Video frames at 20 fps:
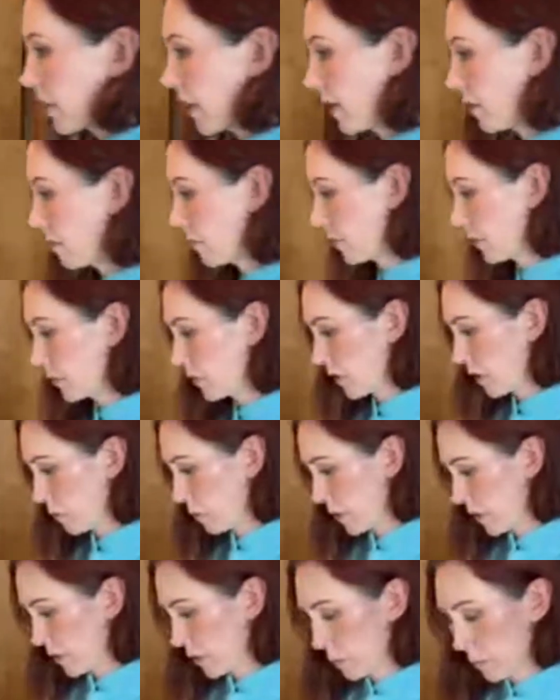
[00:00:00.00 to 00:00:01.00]
10, 15
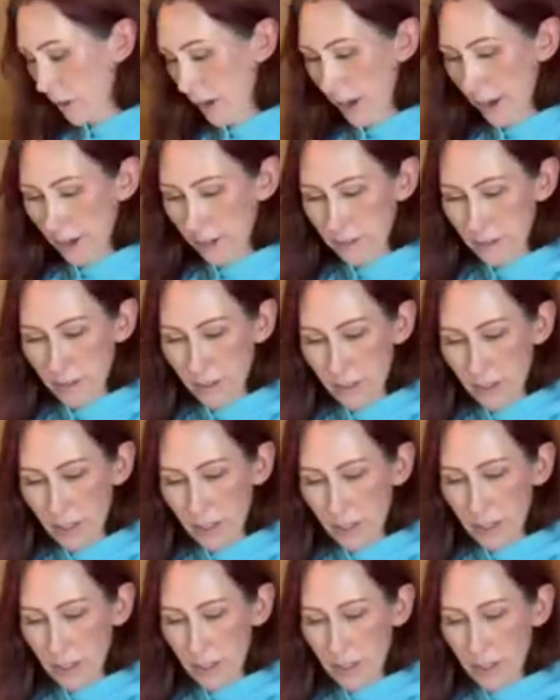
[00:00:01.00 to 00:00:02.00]
piece packs
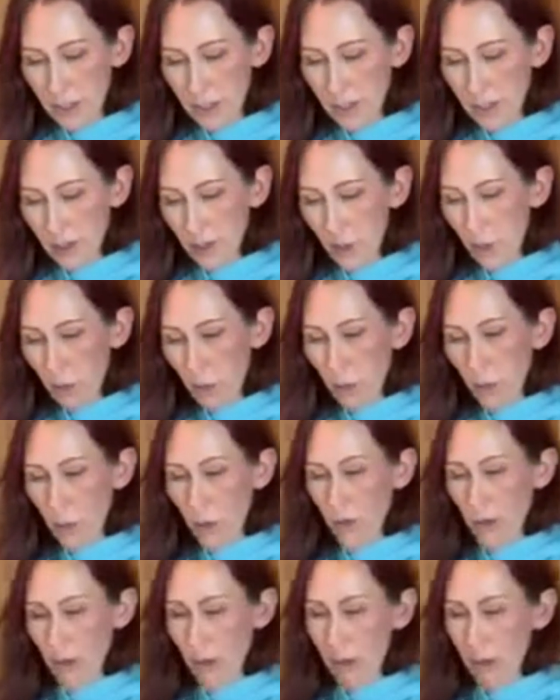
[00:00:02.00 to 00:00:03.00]

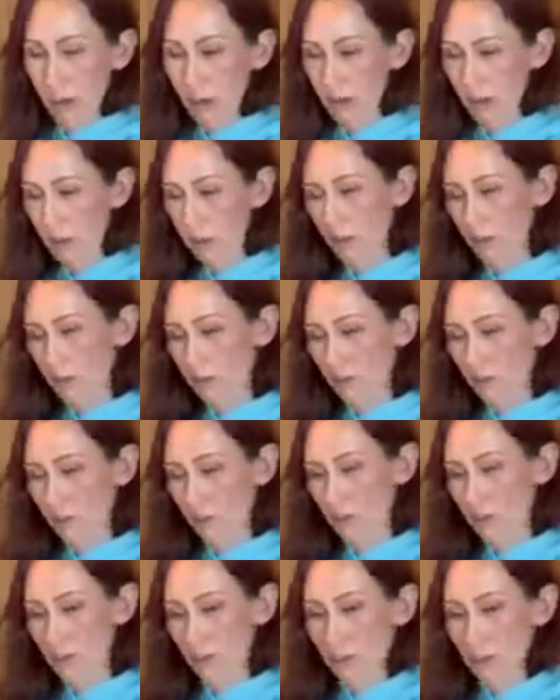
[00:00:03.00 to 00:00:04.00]
or
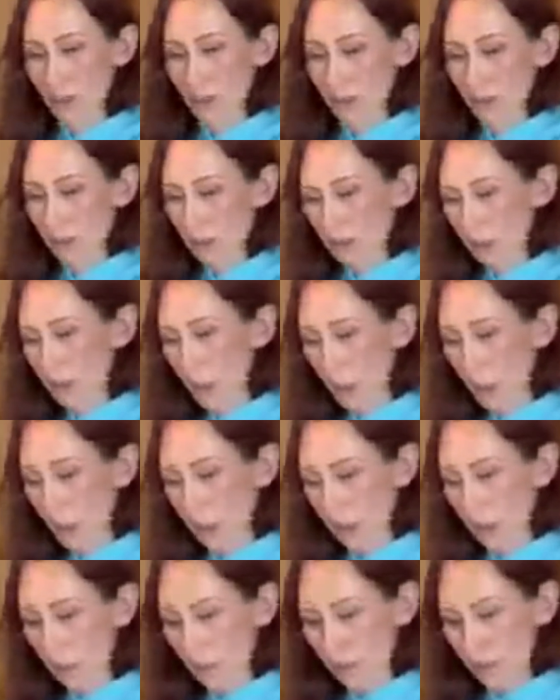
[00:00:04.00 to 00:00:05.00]

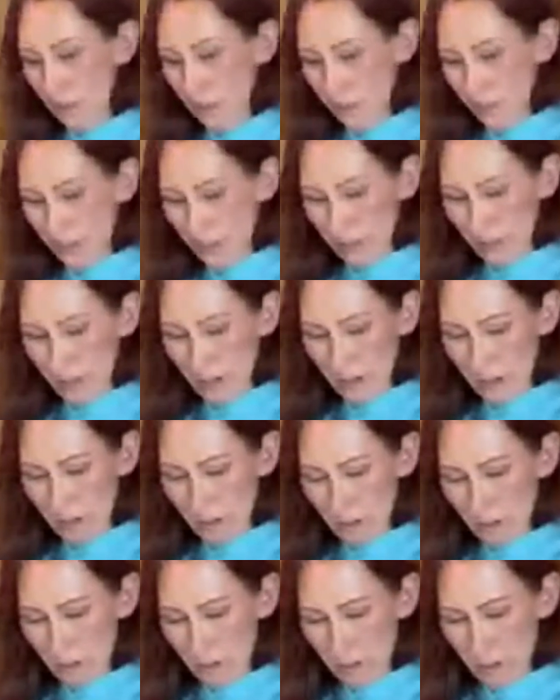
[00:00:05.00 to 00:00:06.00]
journals. I don't
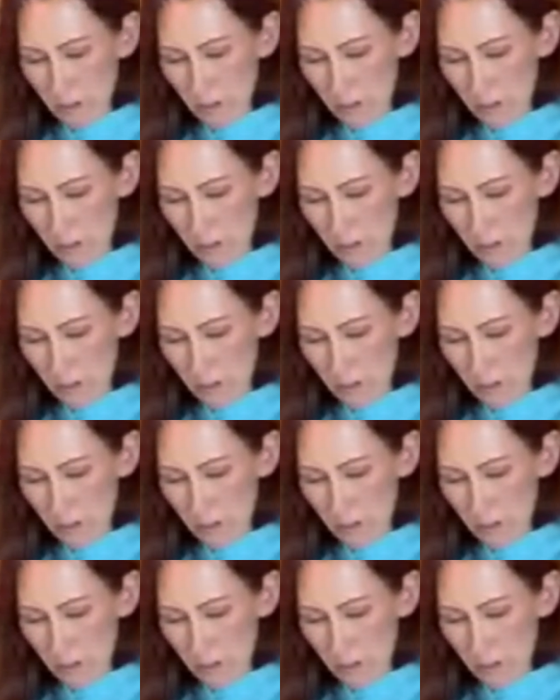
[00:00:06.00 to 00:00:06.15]
know.